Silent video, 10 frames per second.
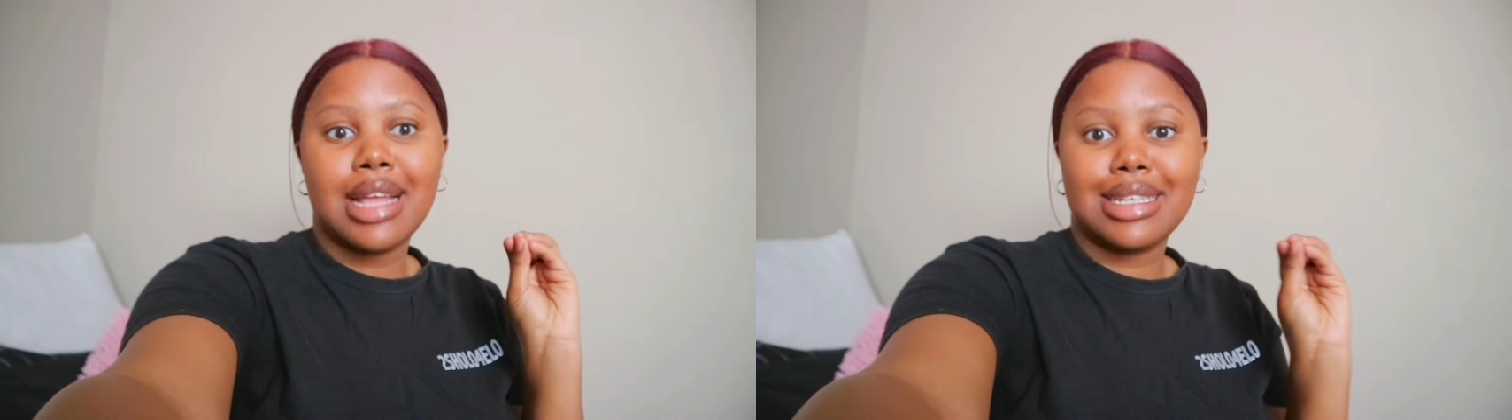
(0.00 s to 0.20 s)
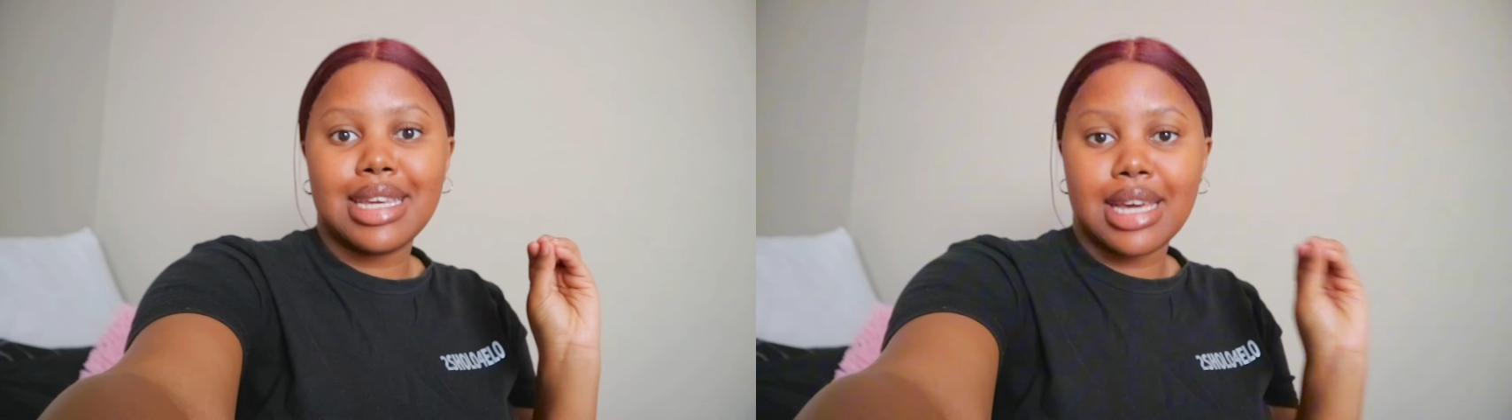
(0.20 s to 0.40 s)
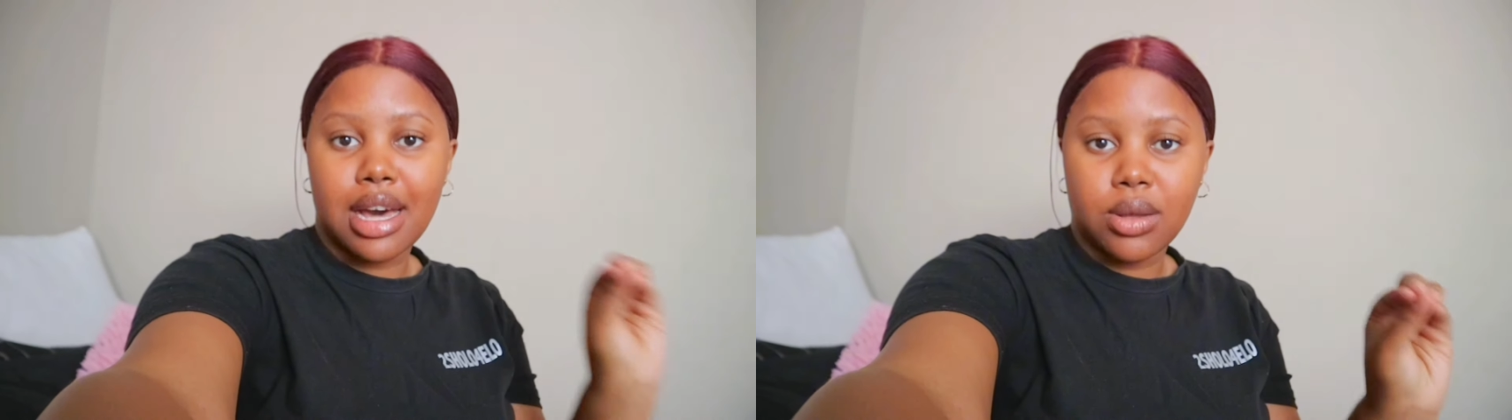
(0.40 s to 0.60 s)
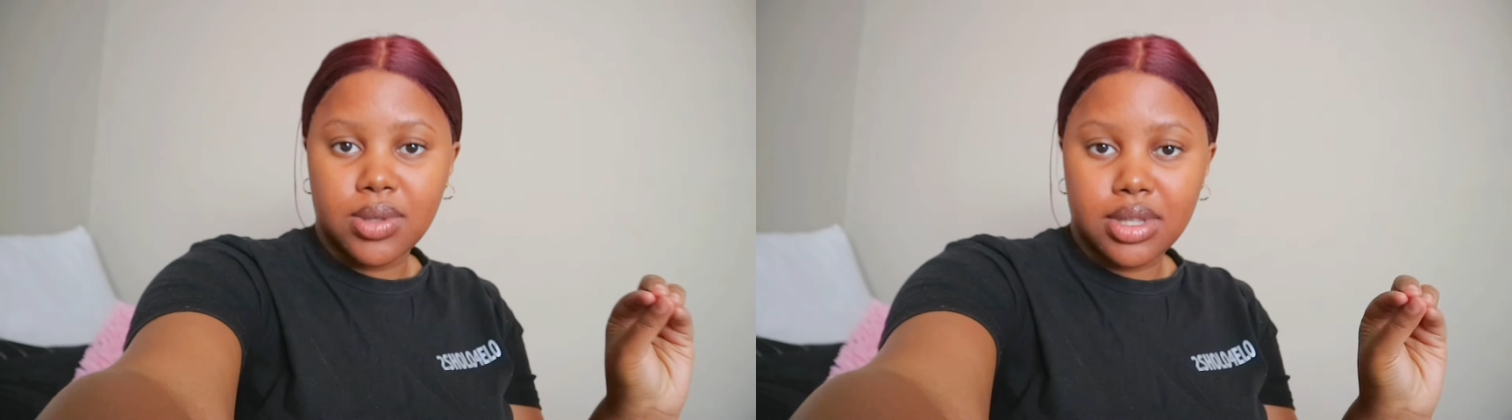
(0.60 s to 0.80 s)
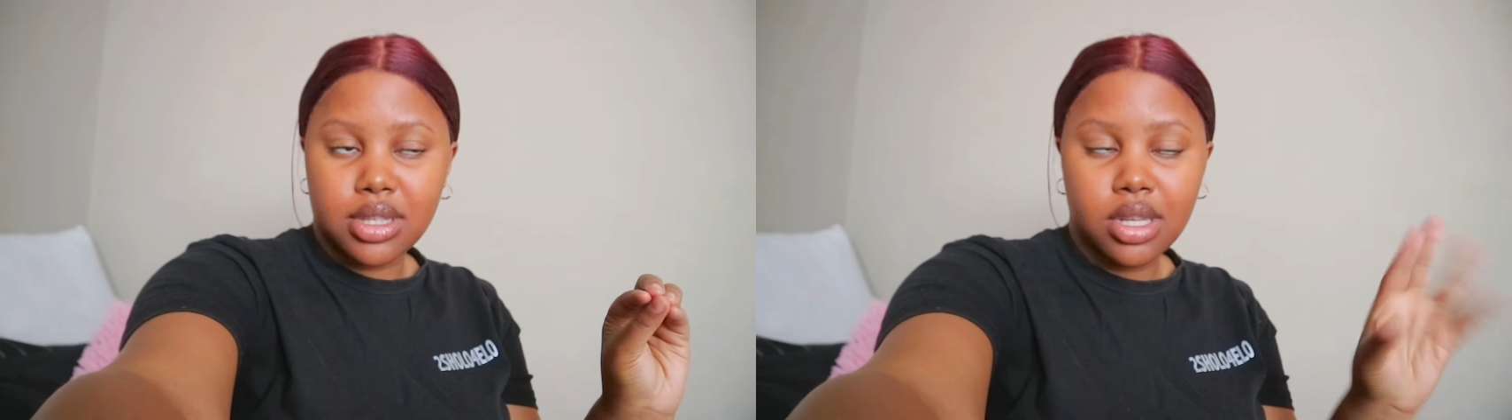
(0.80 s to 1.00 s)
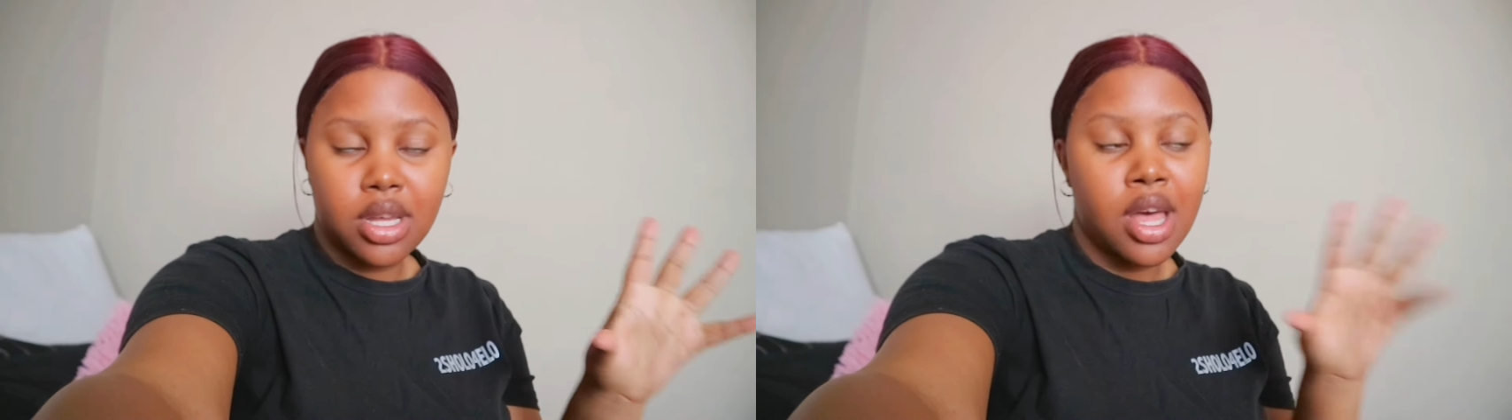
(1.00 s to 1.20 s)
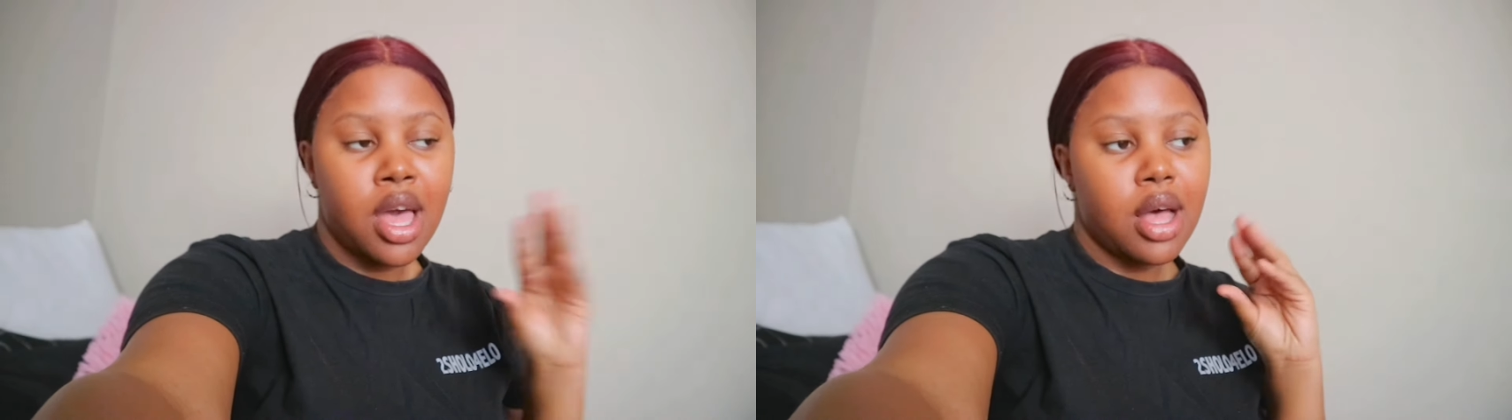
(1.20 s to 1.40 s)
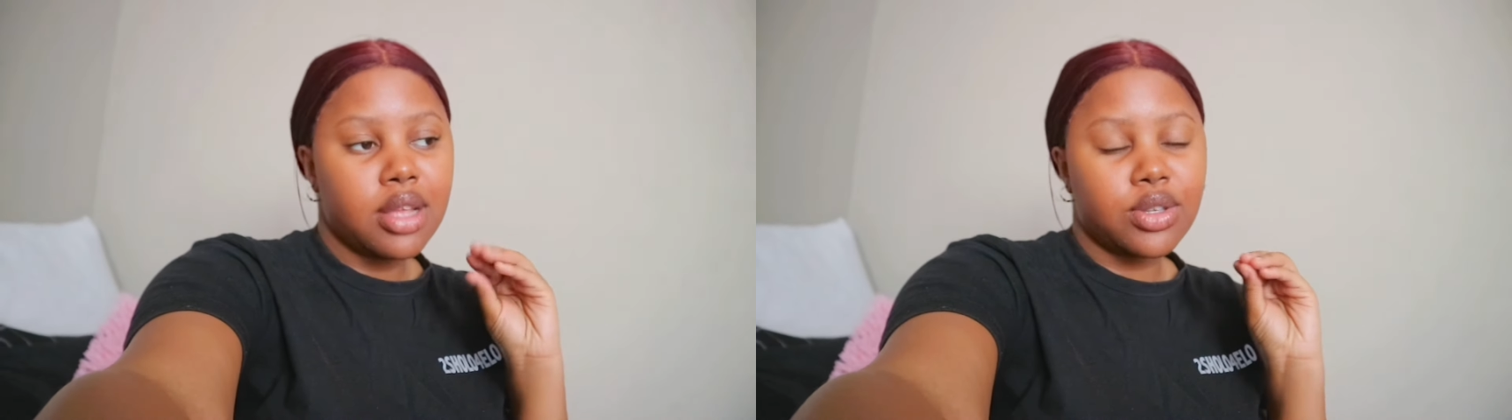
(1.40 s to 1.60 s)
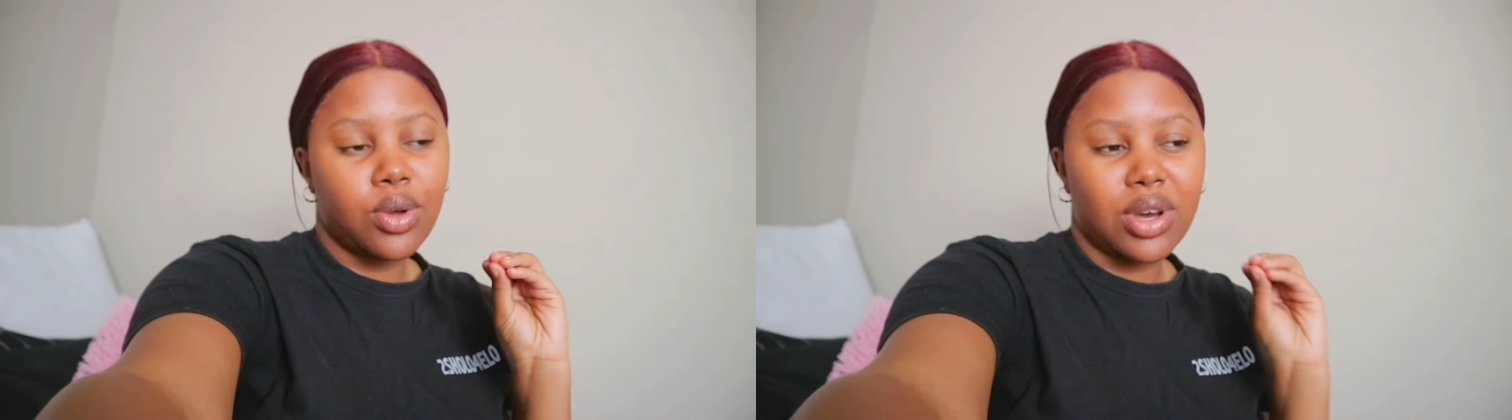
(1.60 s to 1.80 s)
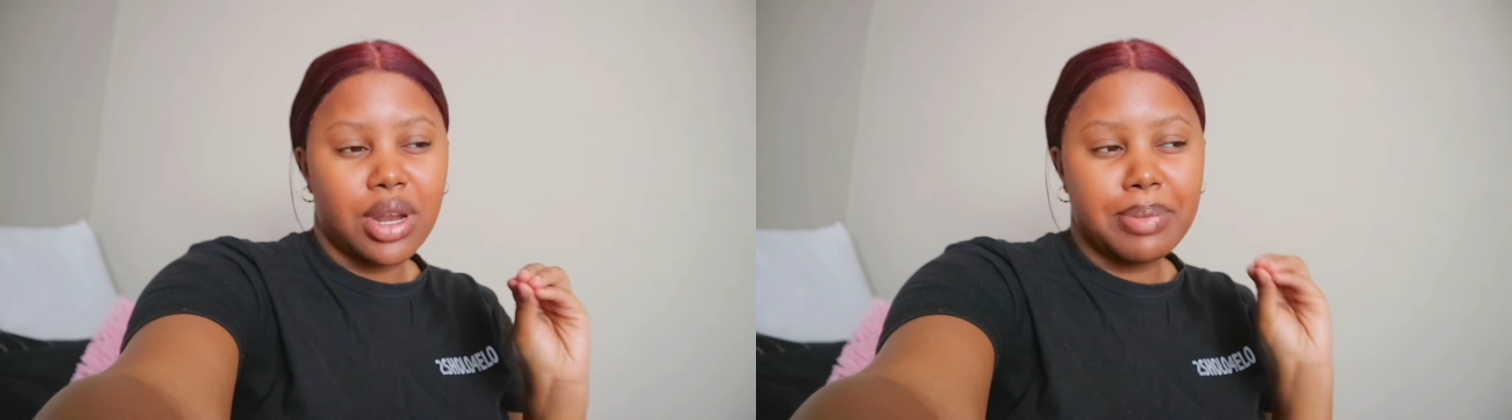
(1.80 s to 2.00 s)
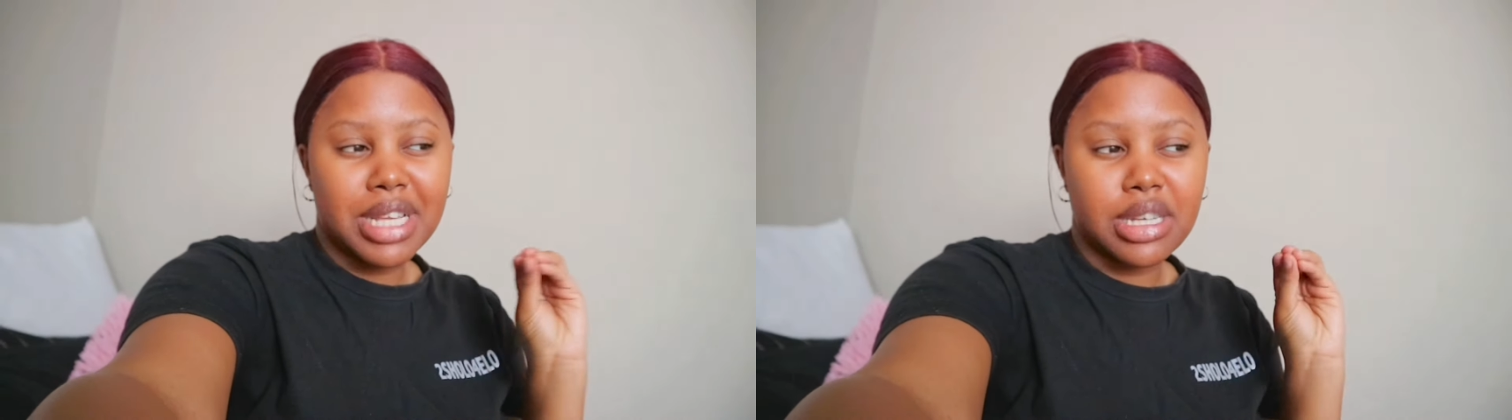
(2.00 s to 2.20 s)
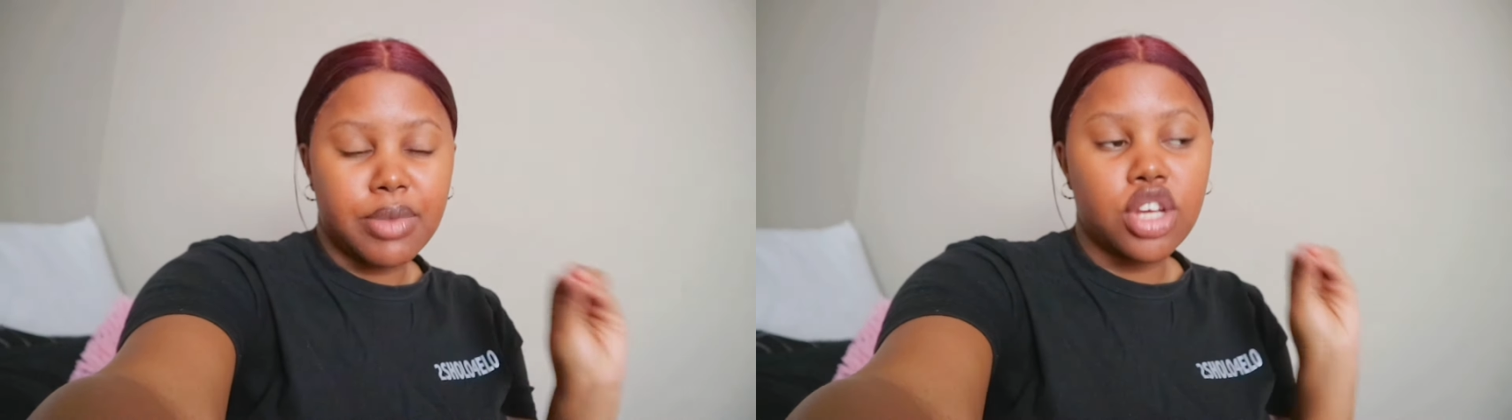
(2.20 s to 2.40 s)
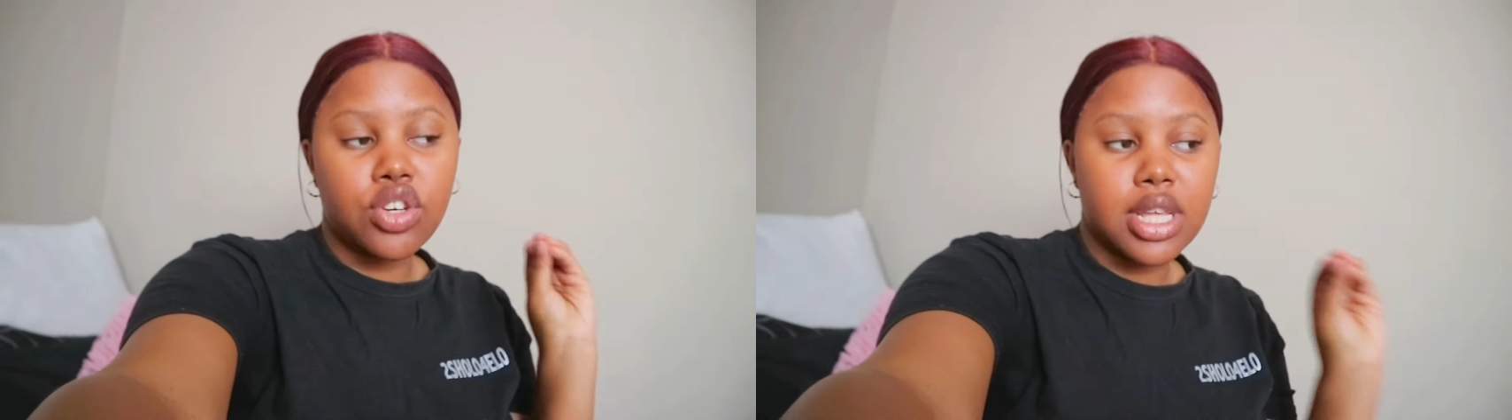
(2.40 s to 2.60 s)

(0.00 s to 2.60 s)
and takeouts. So can I imagine I'm